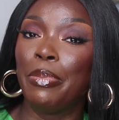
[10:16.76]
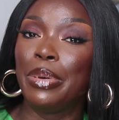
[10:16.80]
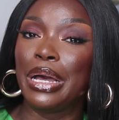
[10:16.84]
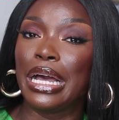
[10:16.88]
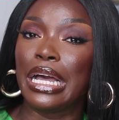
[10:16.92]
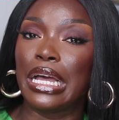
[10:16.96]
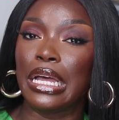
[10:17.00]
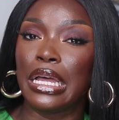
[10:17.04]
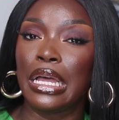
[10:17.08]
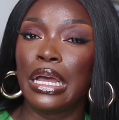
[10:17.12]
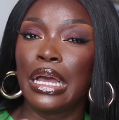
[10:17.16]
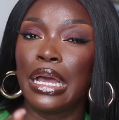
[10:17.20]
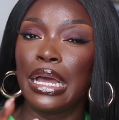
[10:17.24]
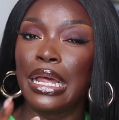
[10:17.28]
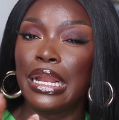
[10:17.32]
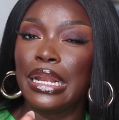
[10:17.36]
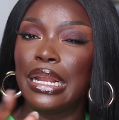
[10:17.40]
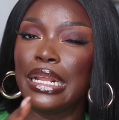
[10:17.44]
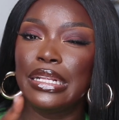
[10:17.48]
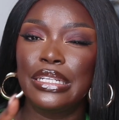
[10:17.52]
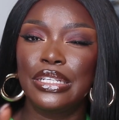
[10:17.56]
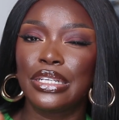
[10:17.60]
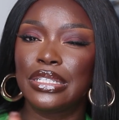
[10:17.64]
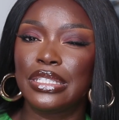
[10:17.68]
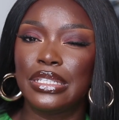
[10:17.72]
But
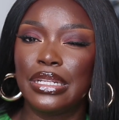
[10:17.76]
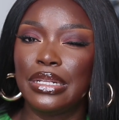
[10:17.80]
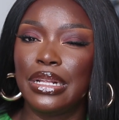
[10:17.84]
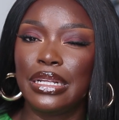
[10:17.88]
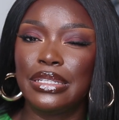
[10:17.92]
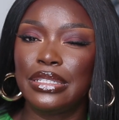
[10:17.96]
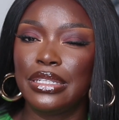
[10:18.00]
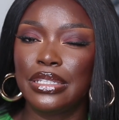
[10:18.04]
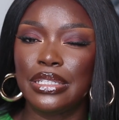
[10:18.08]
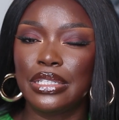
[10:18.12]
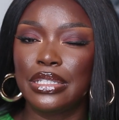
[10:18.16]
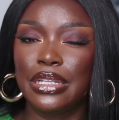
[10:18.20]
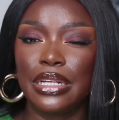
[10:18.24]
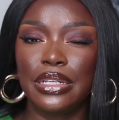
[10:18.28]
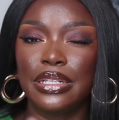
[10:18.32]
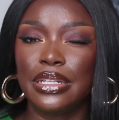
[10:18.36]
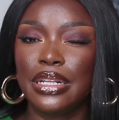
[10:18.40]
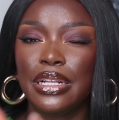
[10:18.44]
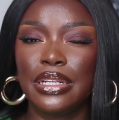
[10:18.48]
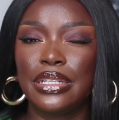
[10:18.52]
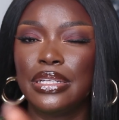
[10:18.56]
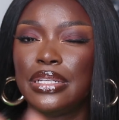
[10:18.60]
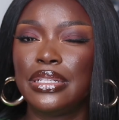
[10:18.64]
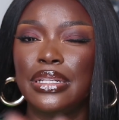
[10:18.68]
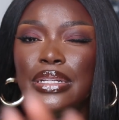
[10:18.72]
let's just
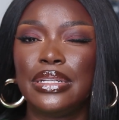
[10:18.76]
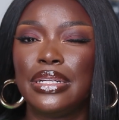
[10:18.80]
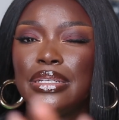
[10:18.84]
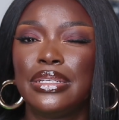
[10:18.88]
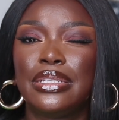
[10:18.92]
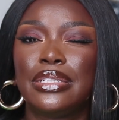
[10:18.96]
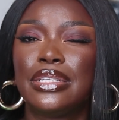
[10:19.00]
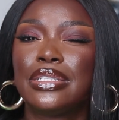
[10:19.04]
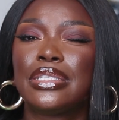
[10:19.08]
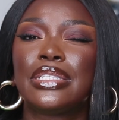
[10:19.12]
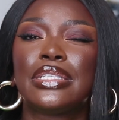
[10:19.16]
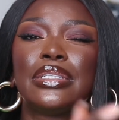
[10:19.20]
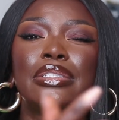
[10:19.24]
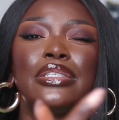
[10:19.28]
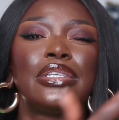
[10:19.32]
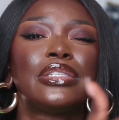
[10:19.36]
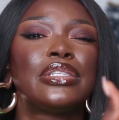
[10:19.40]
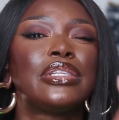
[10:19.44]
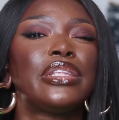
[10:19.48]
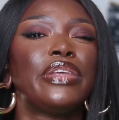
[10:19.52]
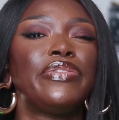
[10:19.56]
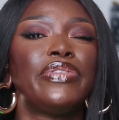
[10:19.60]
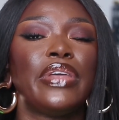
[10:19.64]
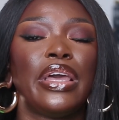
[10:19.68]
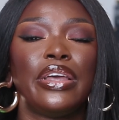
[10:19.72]

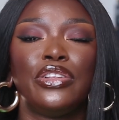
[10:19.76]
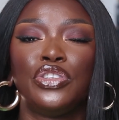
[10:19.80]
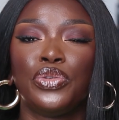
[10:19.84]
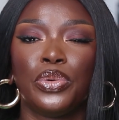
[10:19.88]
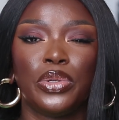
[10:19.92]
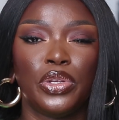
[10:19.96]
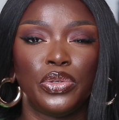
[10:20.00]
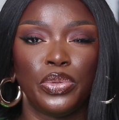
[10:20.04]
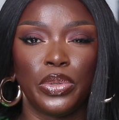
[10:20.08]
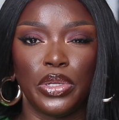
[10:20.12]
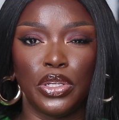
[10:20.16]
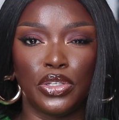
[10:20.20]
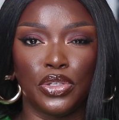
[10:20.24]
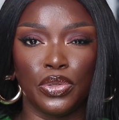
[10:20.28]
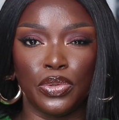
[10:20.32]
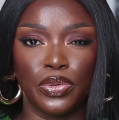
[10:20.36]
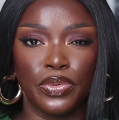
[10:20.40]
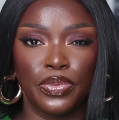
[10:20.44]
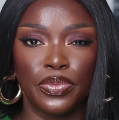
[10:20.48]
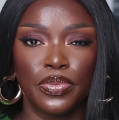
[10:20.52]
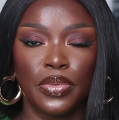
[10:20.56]
leave that in 2022.